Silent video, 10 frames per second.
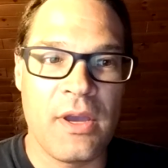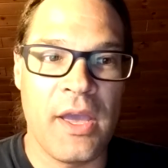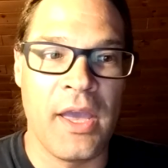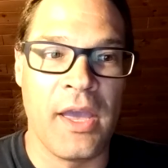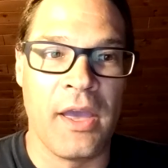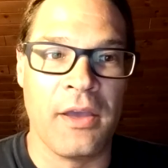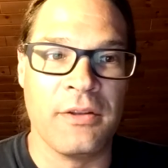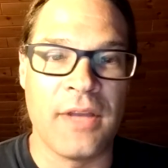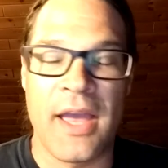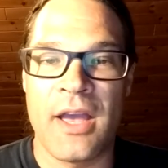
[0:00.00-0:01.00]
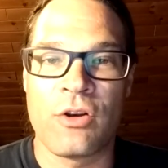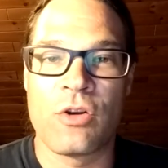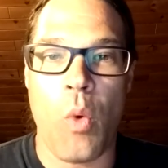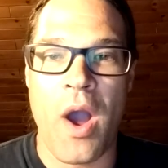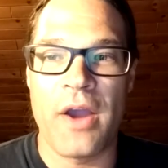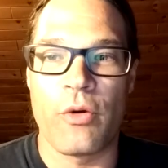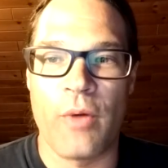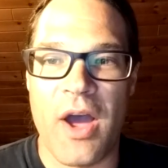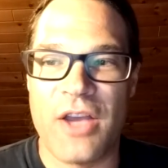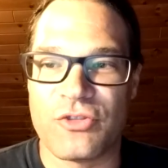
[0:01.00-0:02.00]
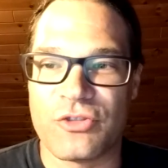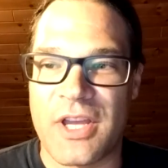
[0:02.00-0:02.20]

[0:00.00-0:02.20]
and I had choir risers.